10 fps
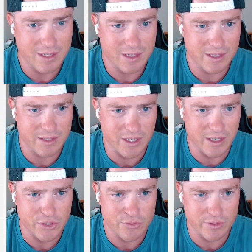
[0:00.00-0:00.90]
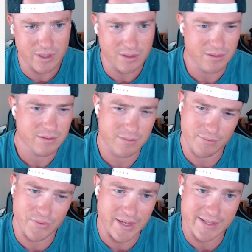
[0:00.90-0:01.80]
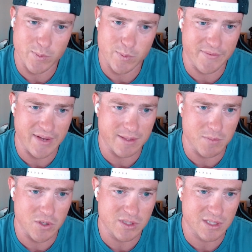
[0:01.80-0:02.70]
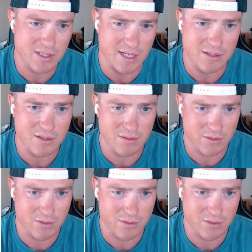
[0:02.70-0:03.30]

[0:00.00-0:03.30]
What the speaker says: industrial. That's where we've had the most success.